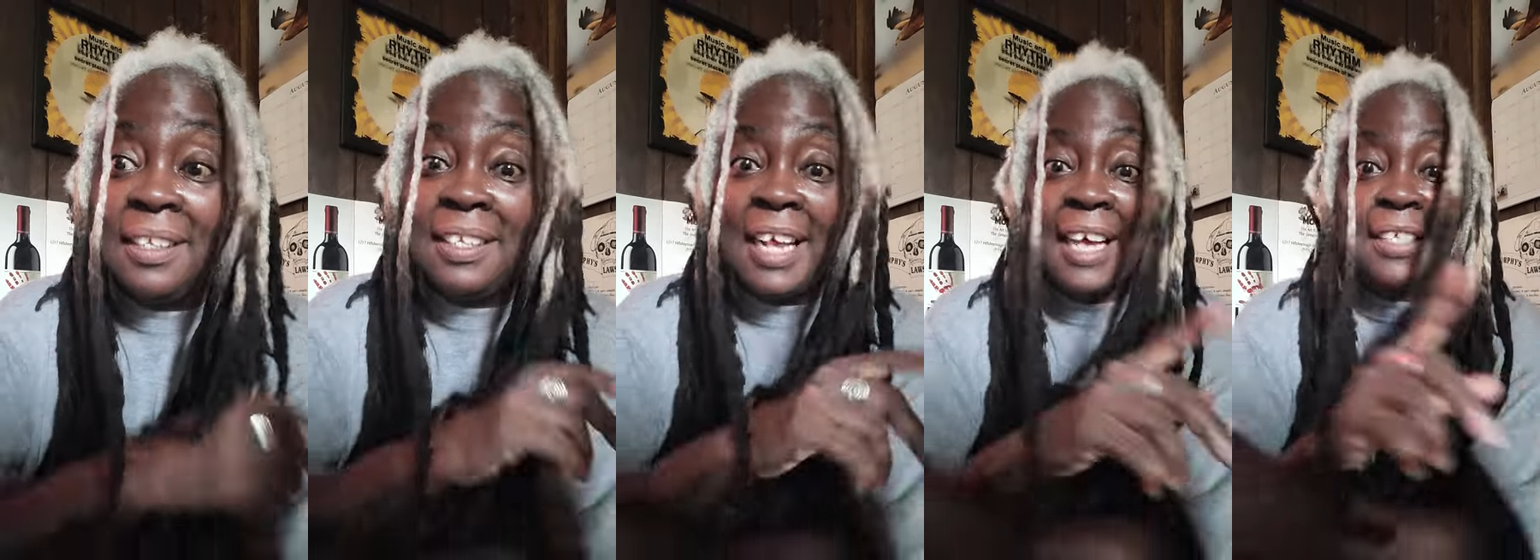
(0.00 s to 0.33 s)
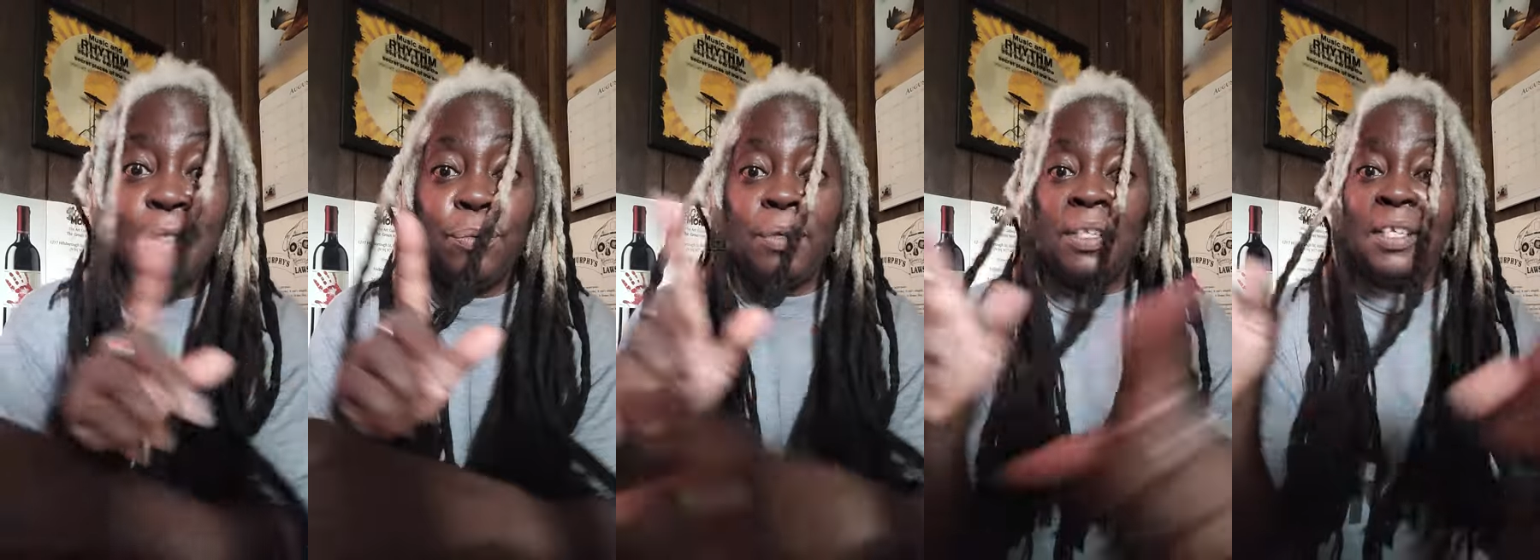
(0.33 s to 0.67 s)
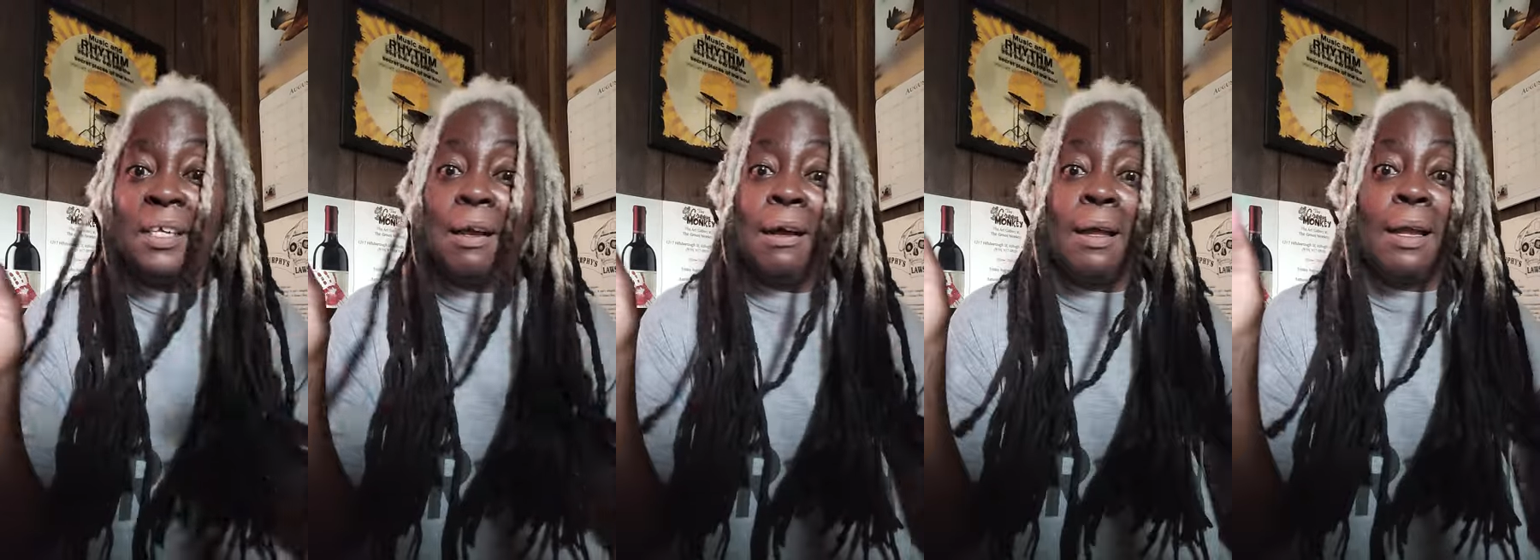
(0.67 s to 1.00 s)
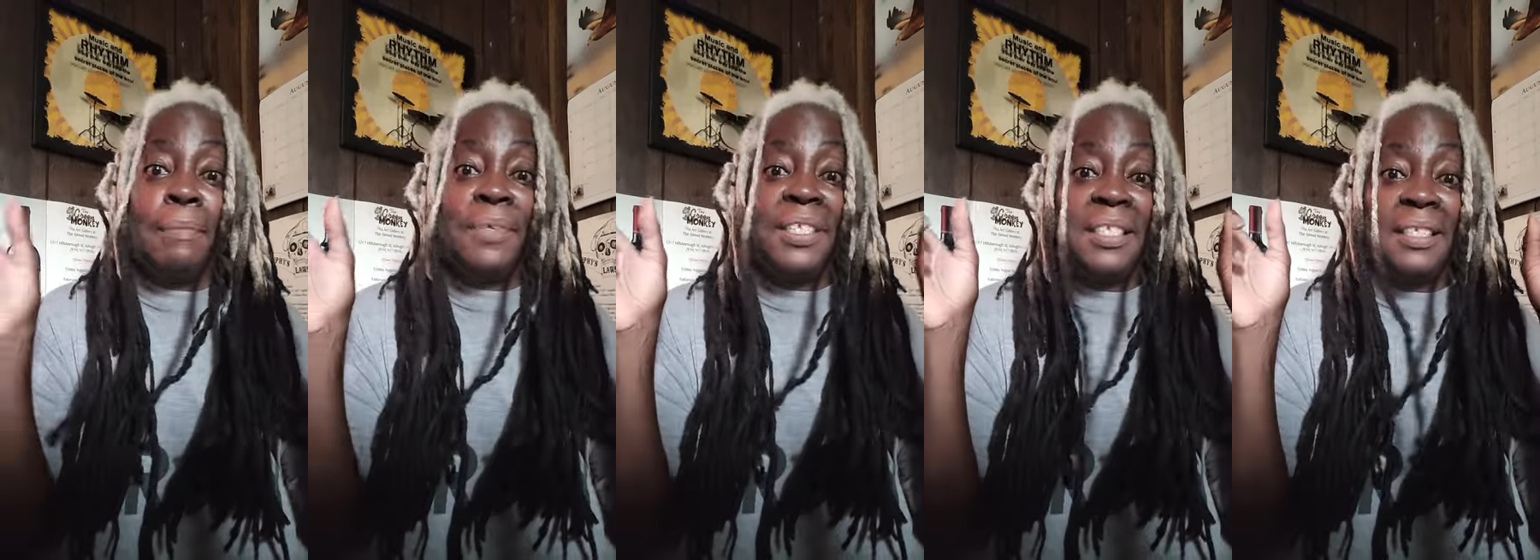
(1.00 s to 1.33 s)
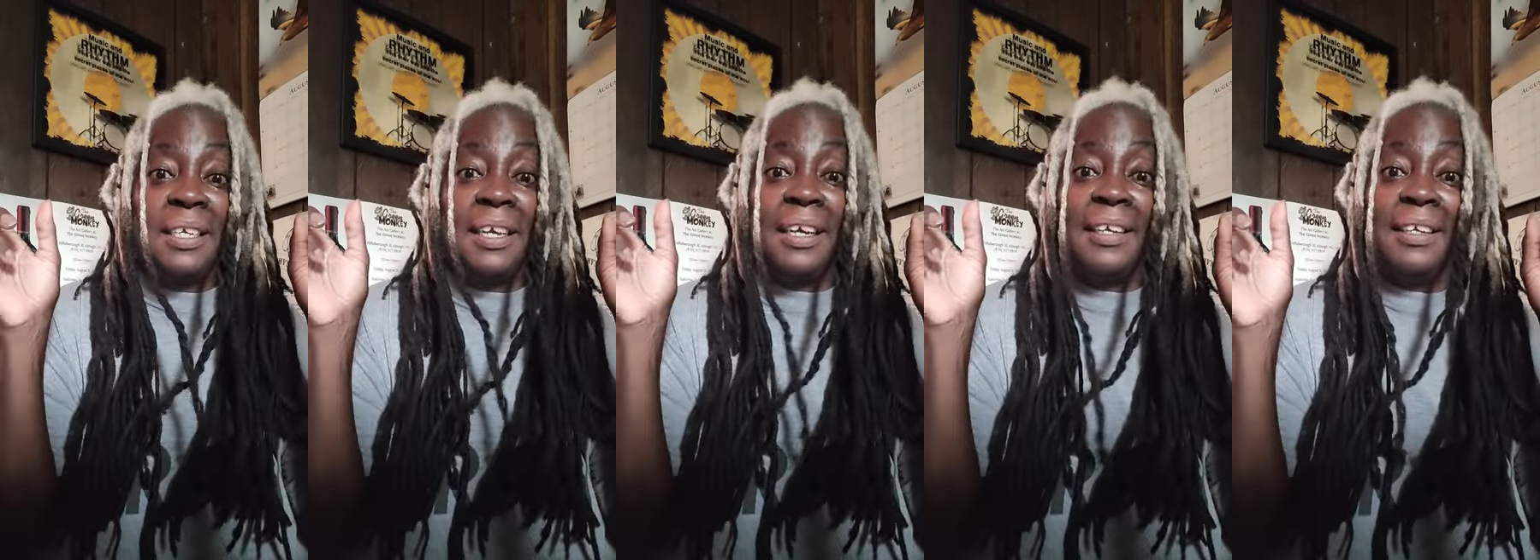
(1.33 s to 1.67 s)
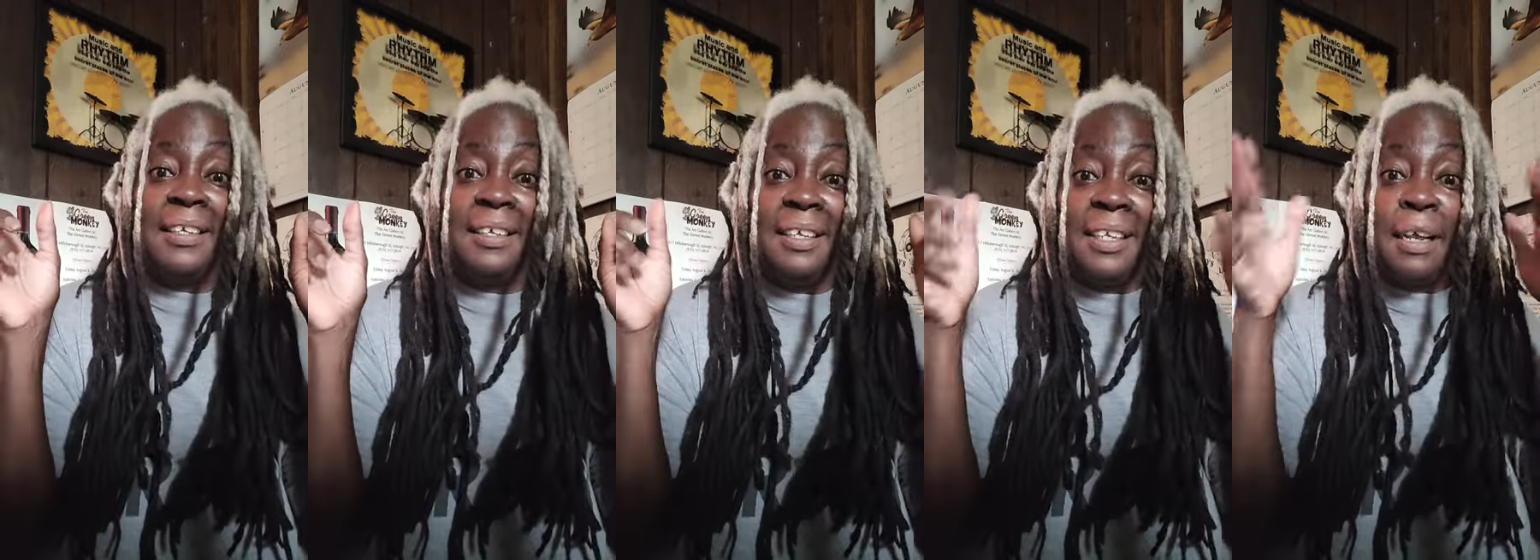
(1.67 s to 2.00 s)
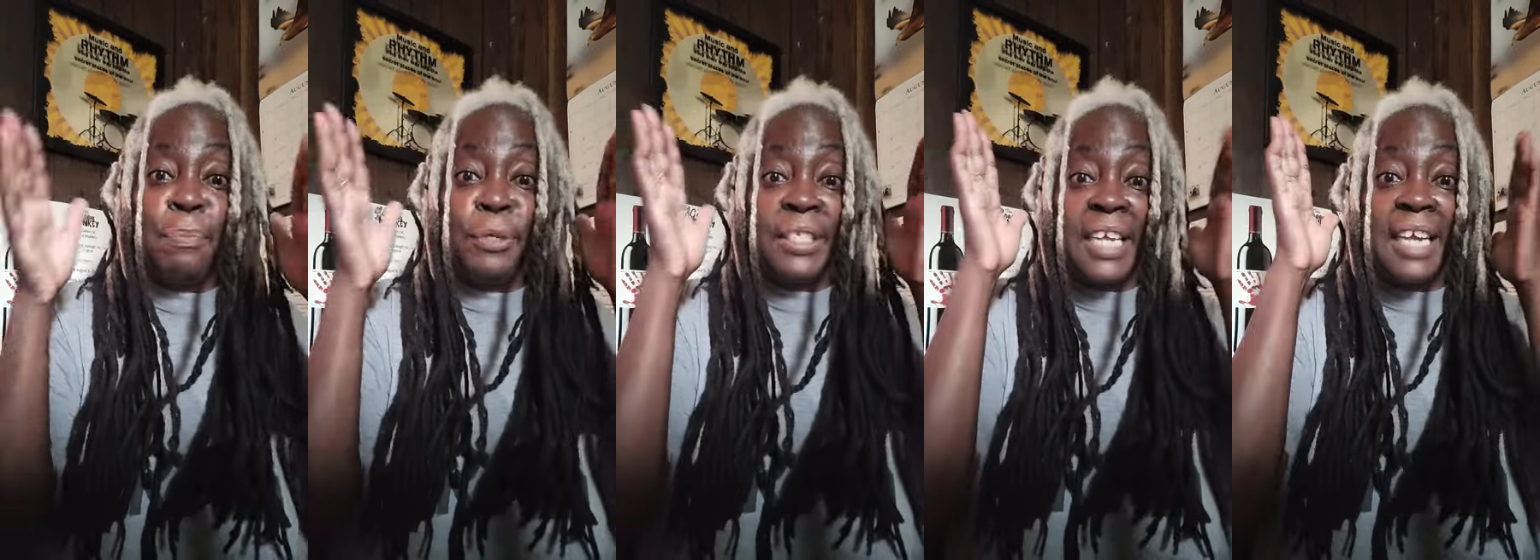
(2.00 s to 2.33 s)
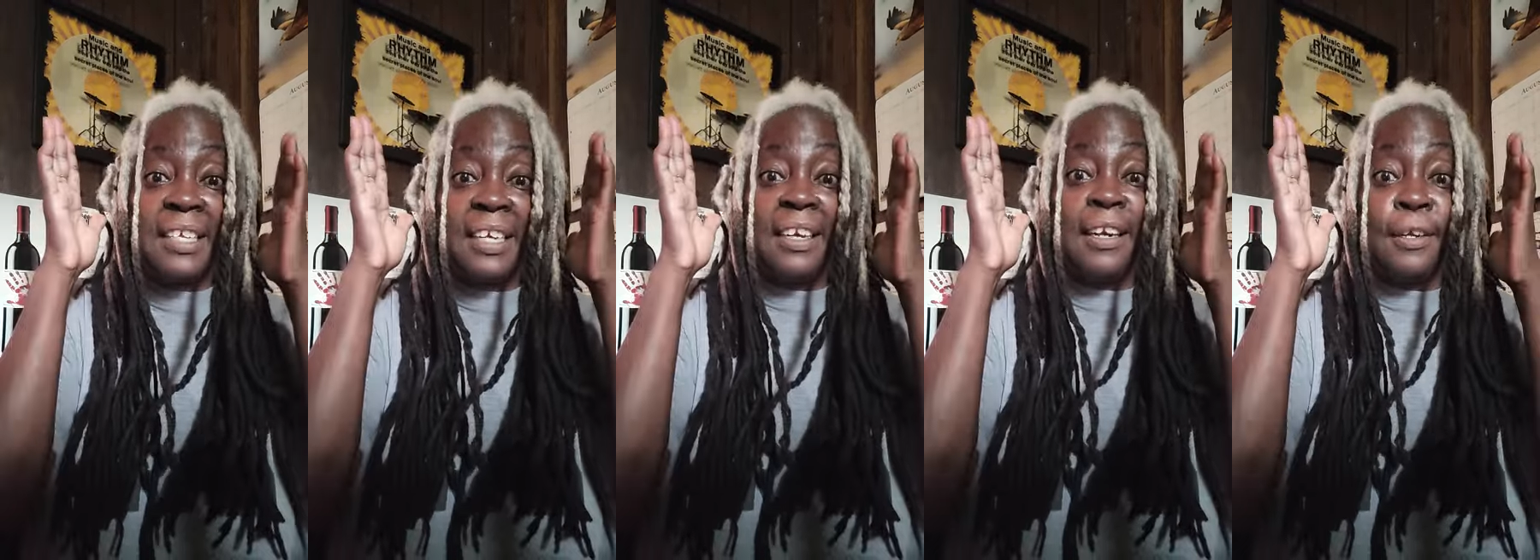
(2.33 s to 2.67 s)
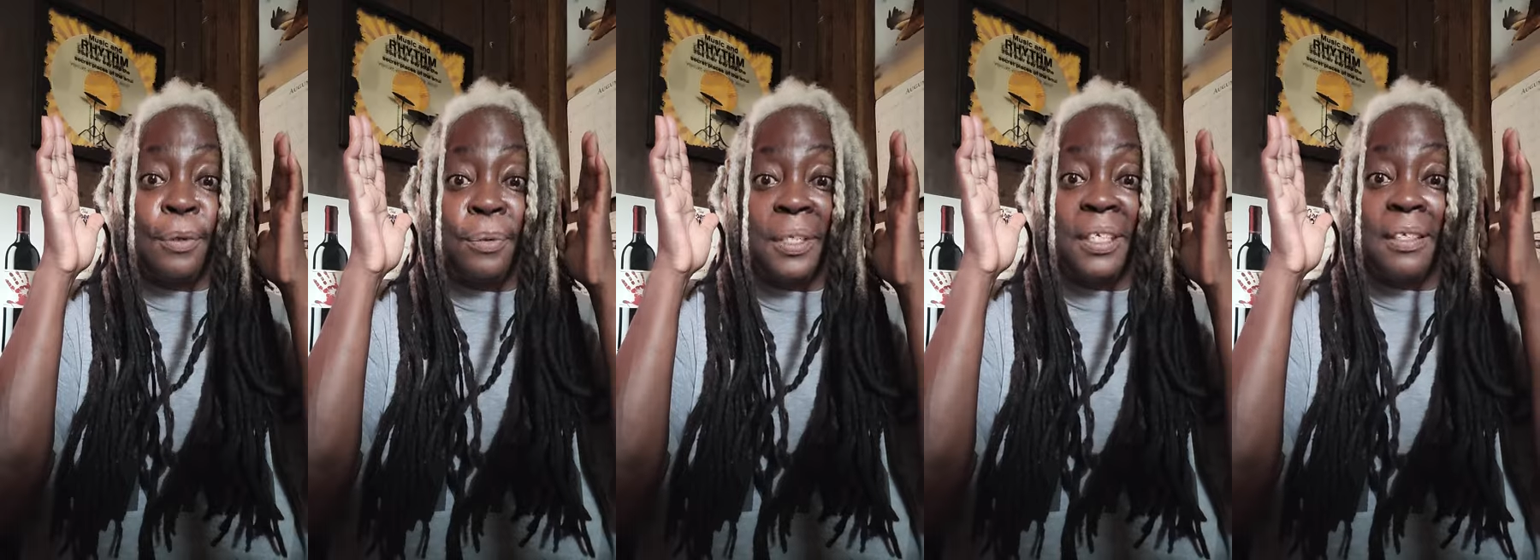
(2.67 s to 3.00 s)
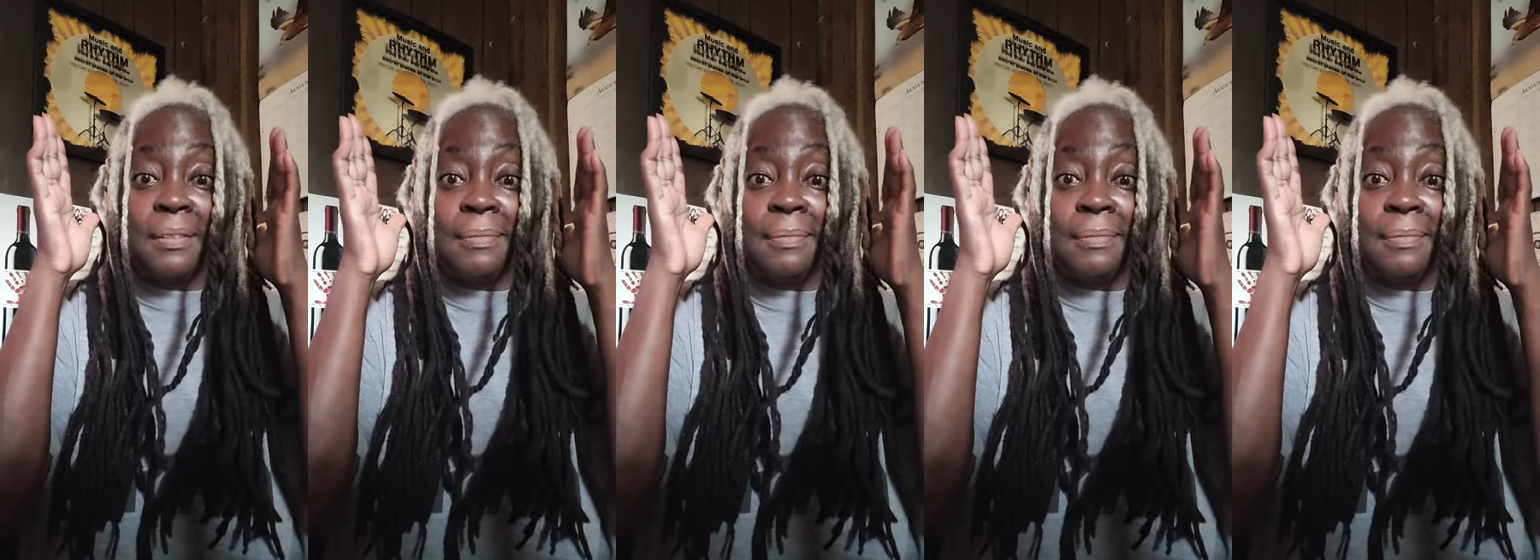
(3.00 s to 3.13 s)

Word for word: That's what the army said. They're protecting their queen.